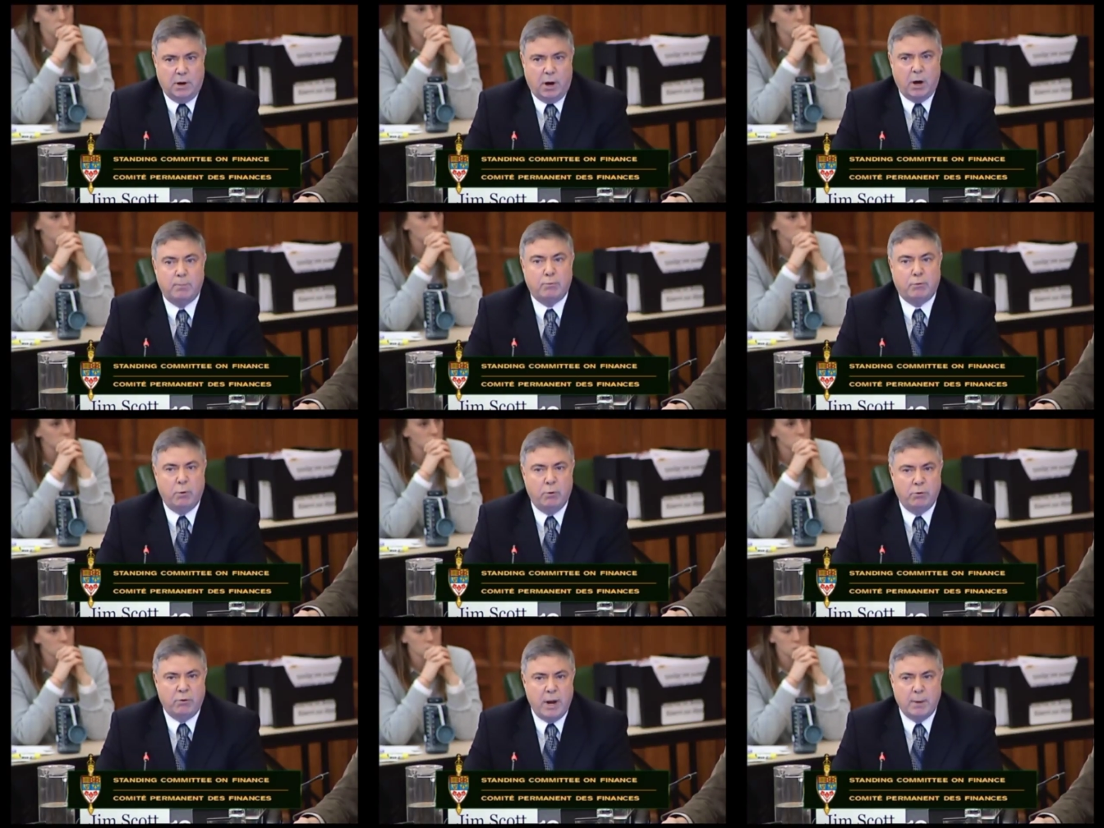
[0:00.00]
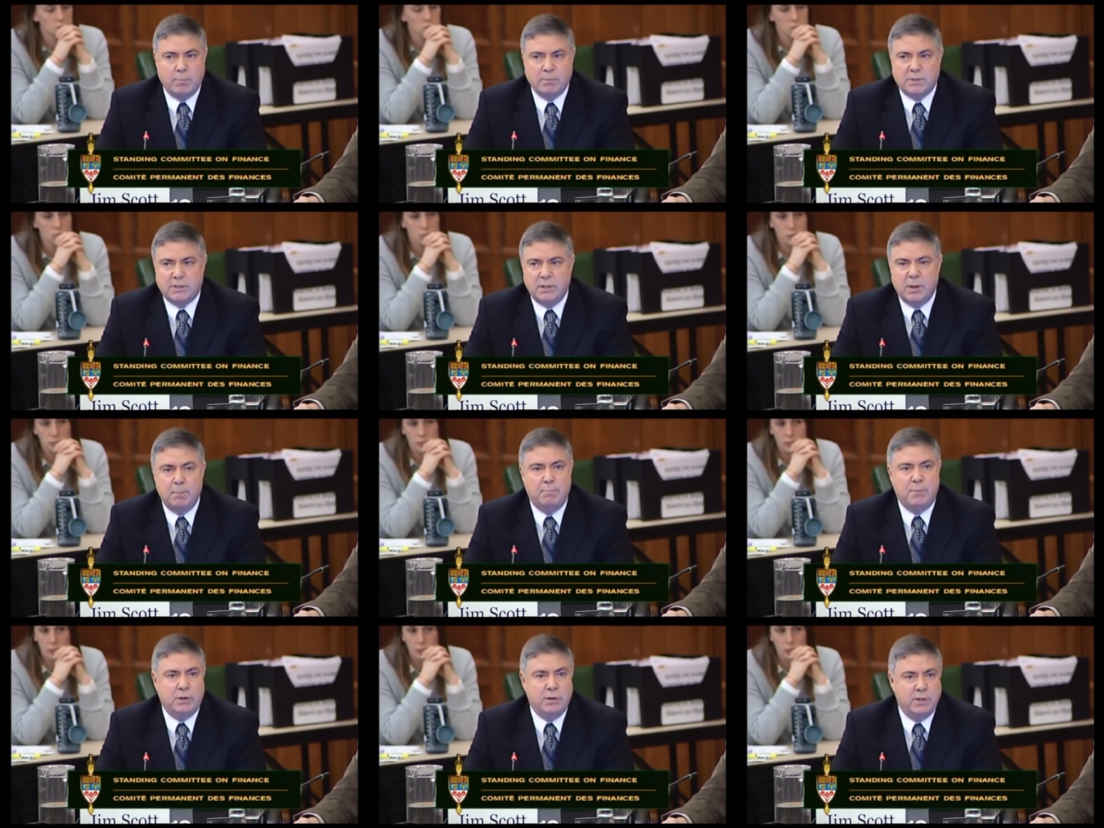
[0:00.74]
our programs and
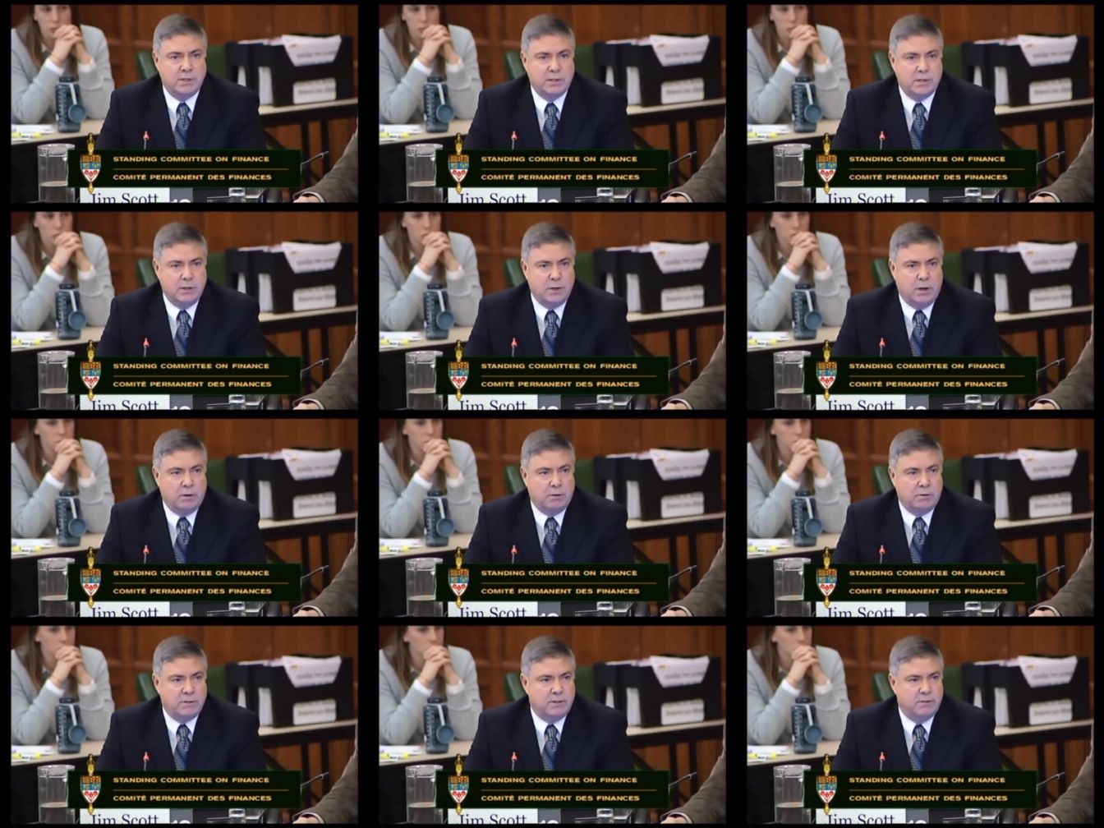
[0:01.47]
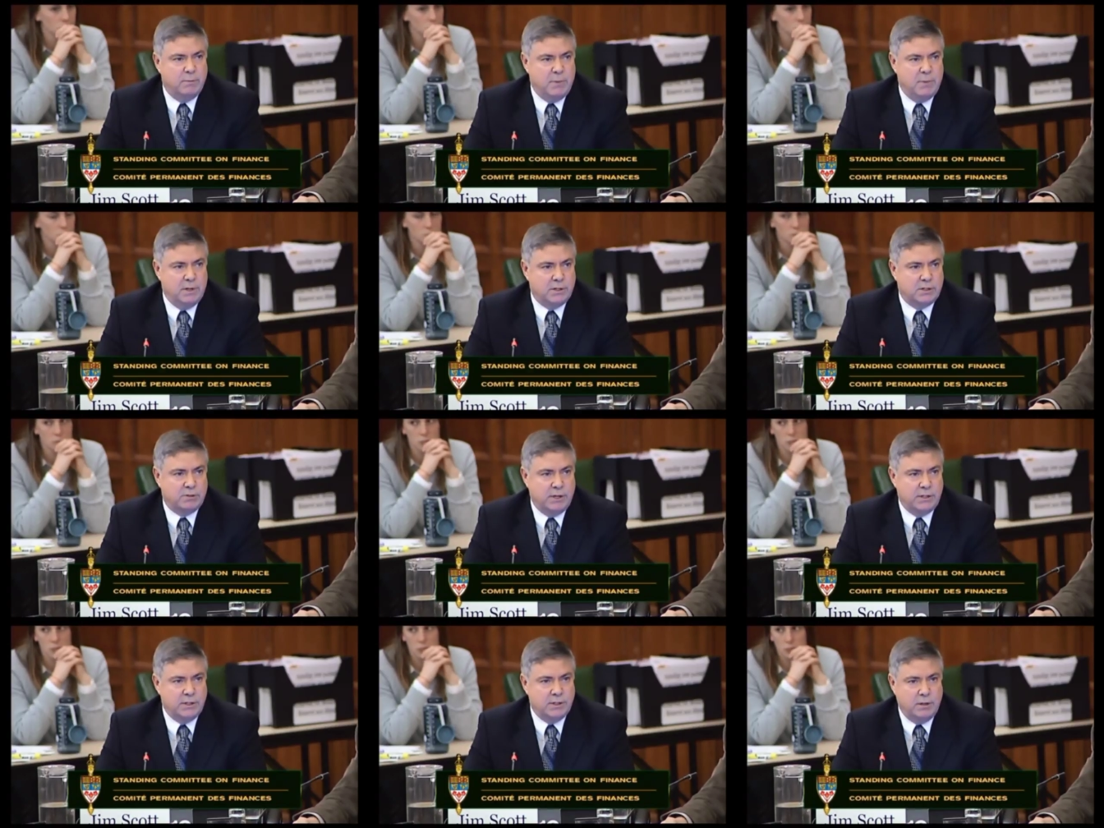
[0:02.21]
the billions of dollars of
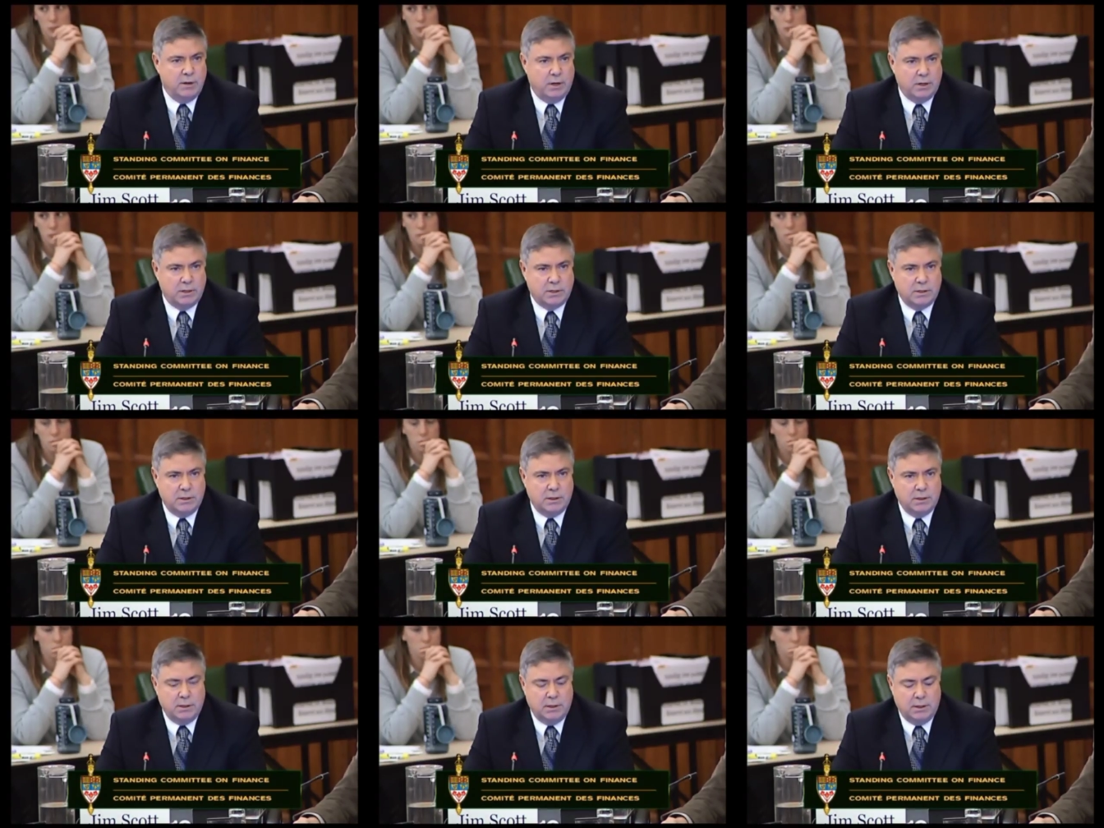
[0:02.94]
administration costs,